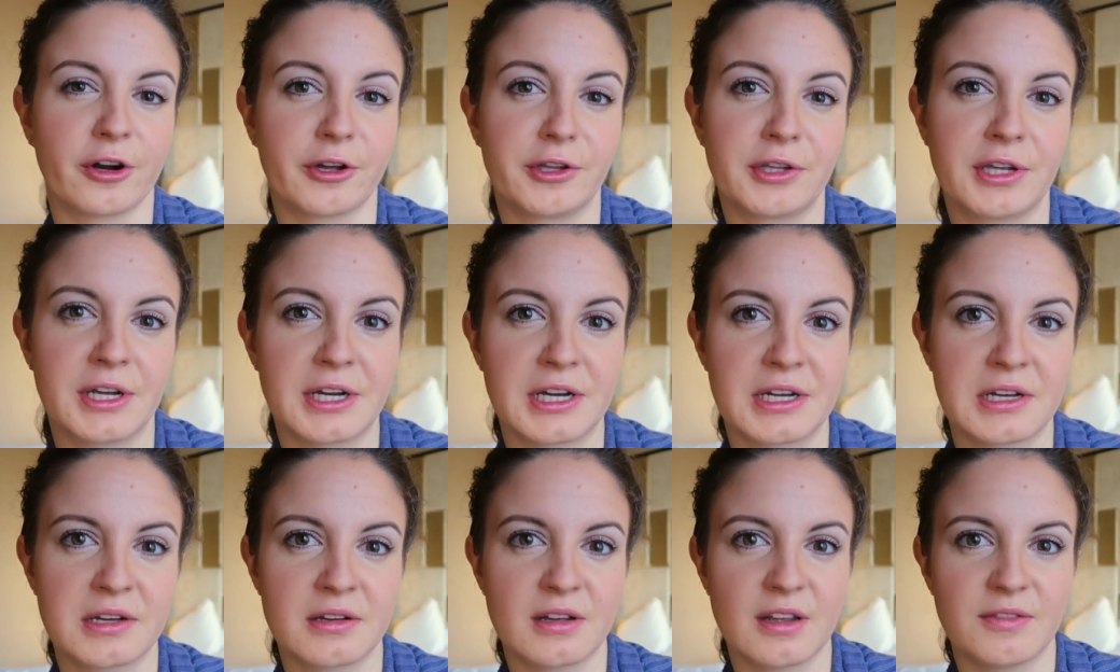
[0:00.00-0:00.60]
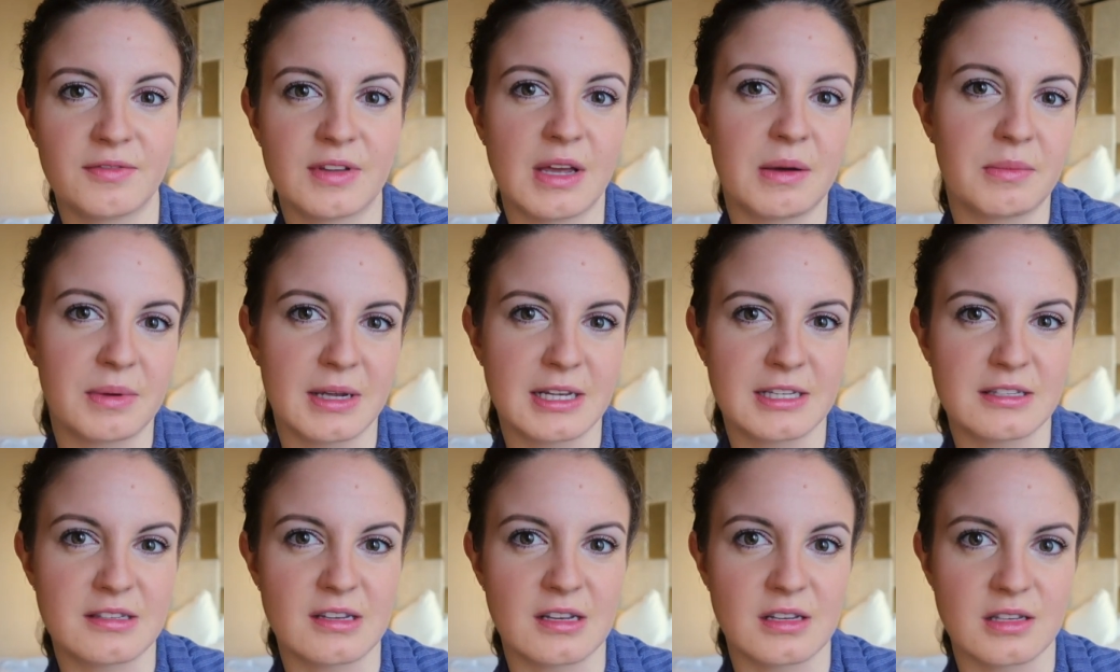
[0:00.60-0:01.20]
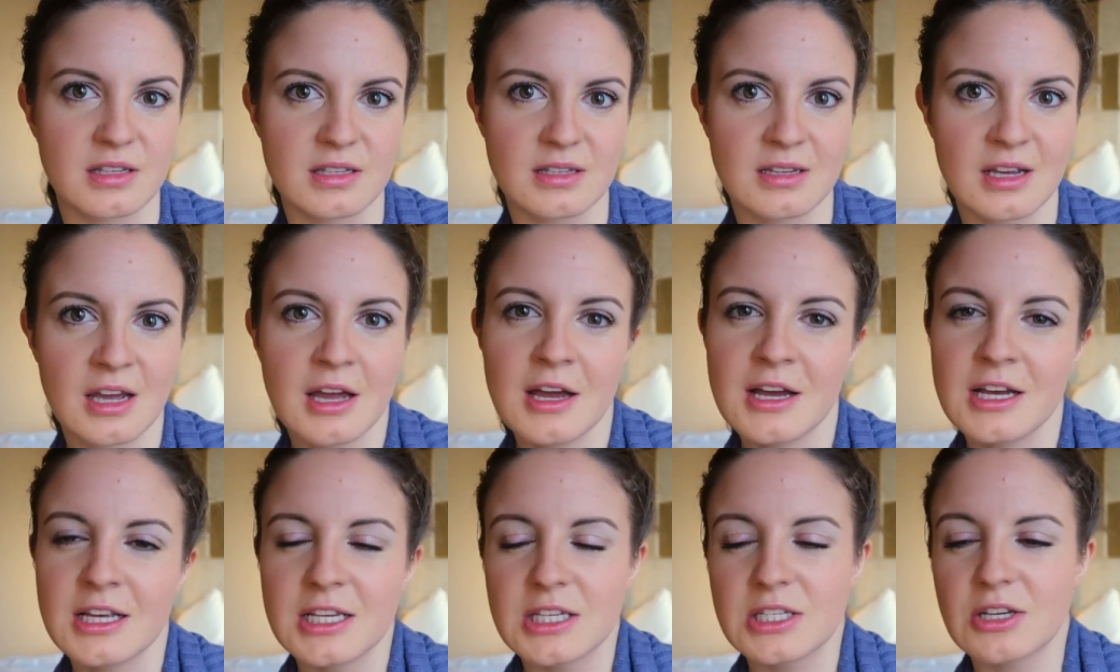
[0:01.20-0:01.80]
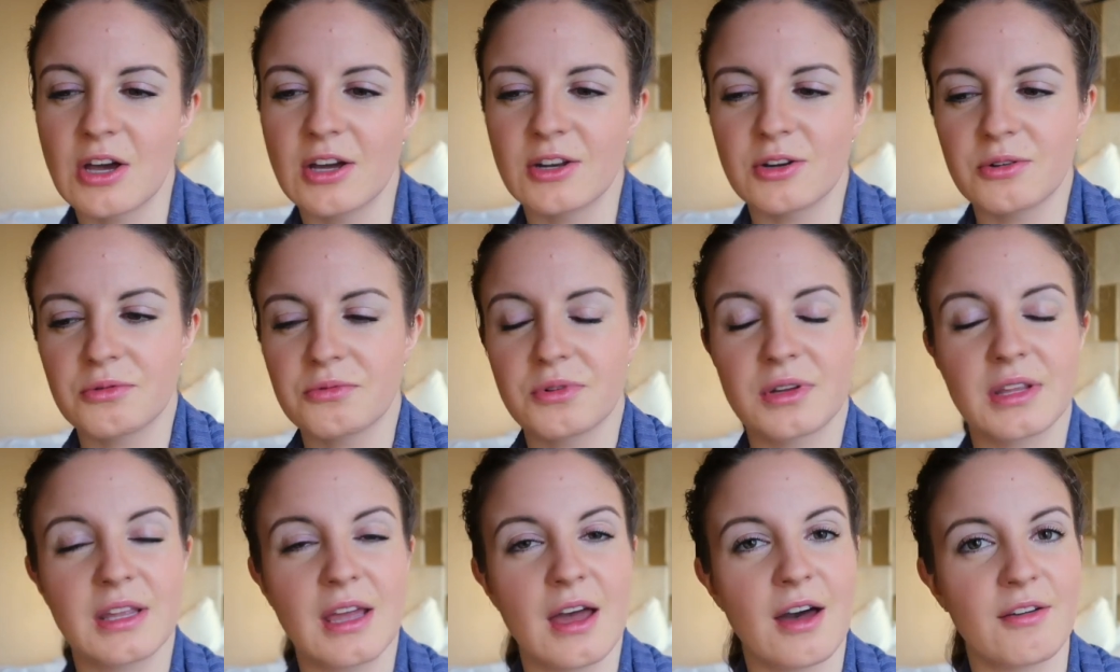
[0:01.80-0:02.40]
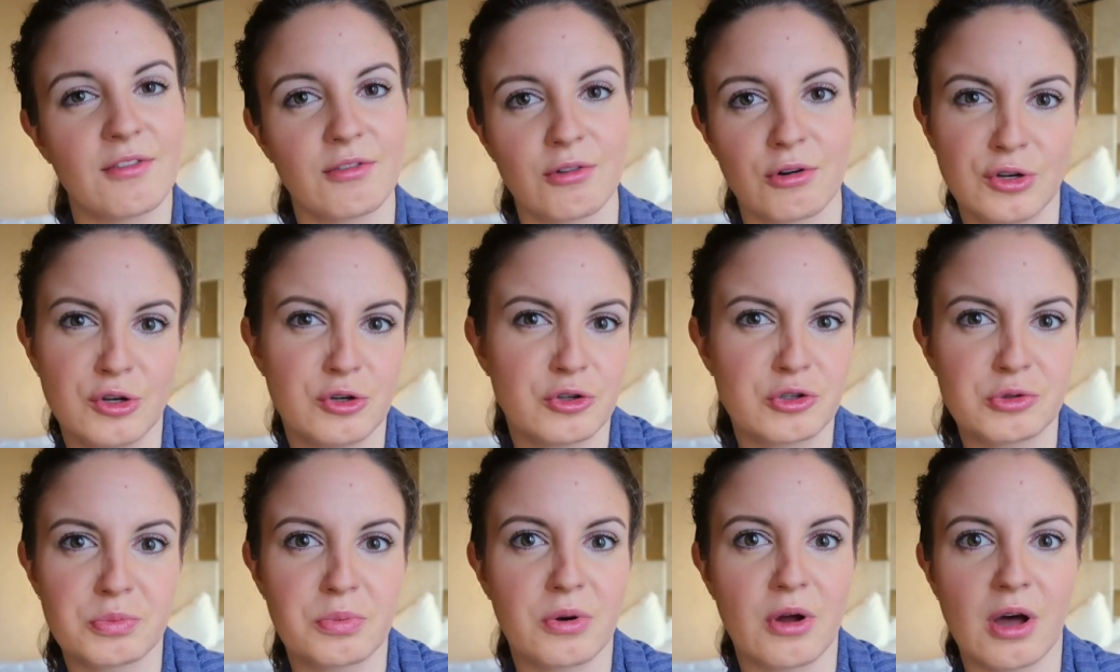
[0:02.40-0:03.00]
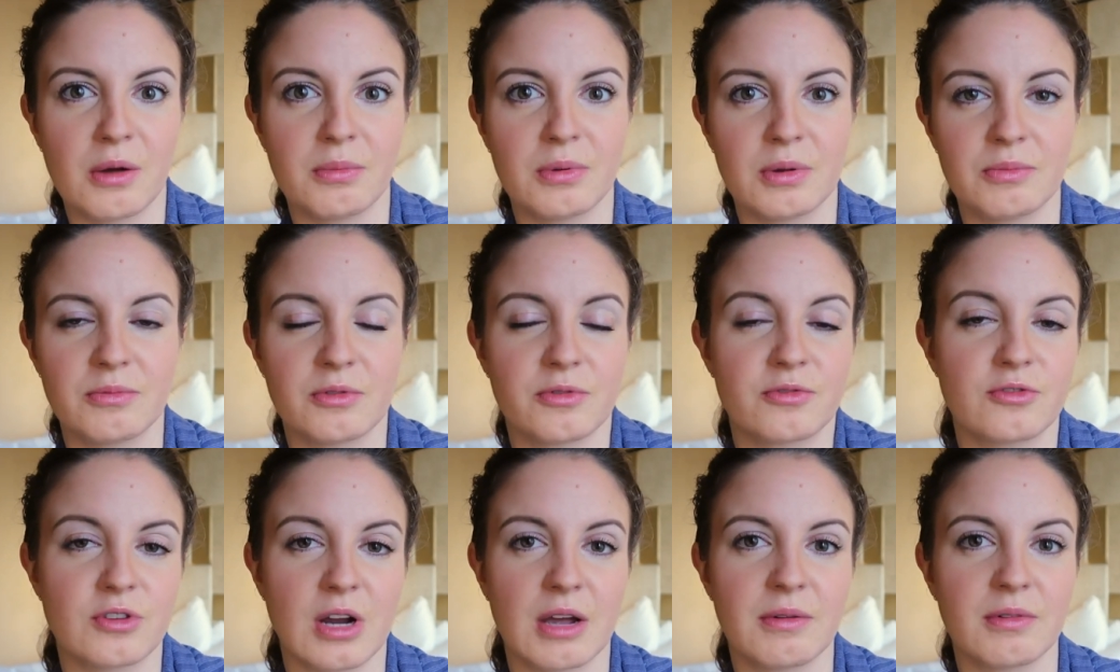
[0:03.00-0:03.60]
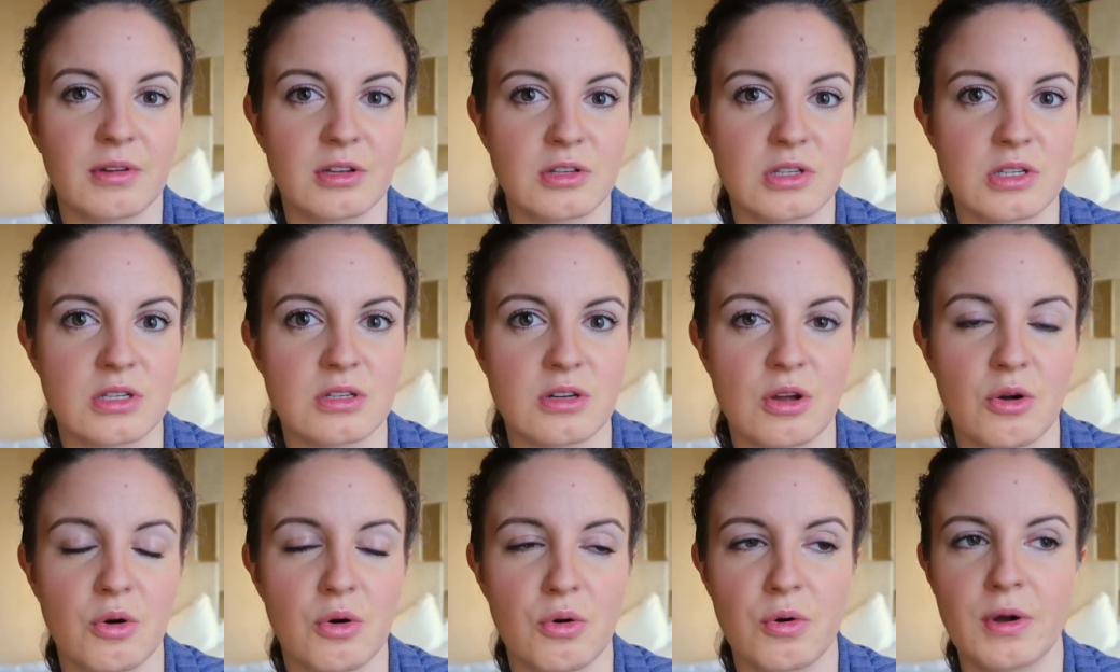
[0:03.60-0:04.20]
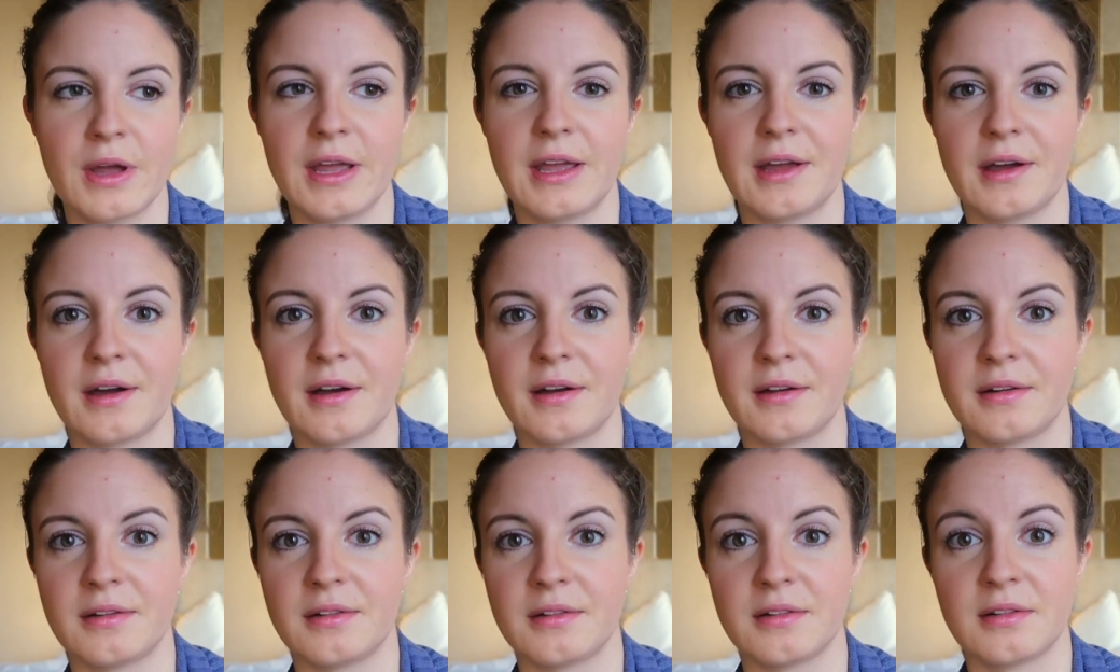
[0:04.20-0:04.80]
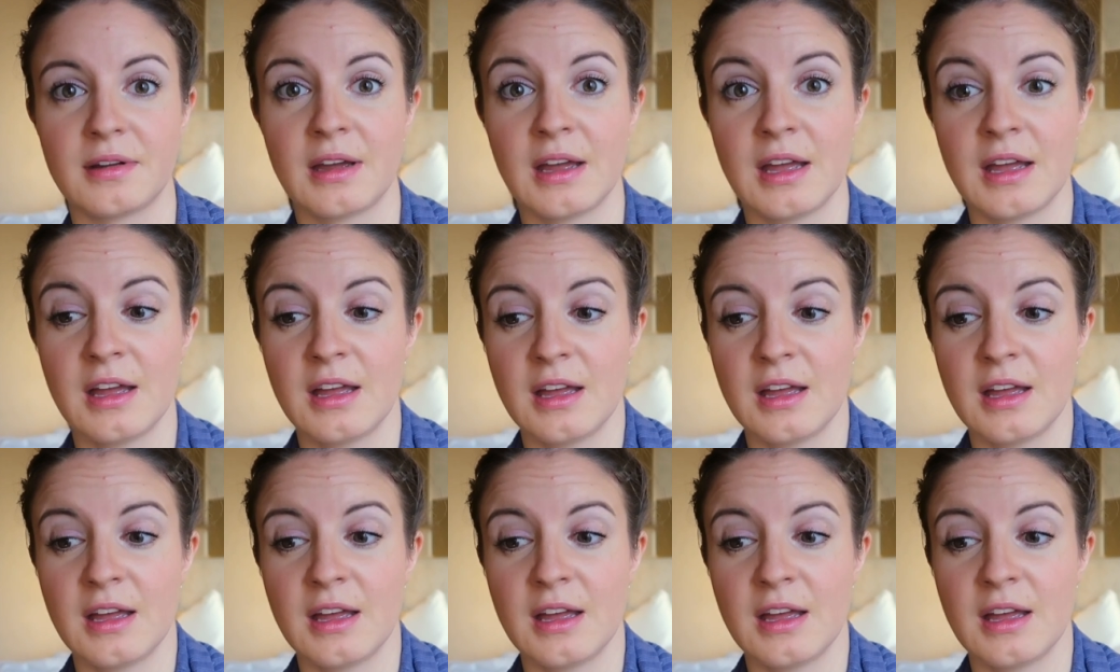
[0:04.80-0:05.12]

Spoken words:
earlier, if that makes sense. So I don't really have a huge problem with driving in snow, and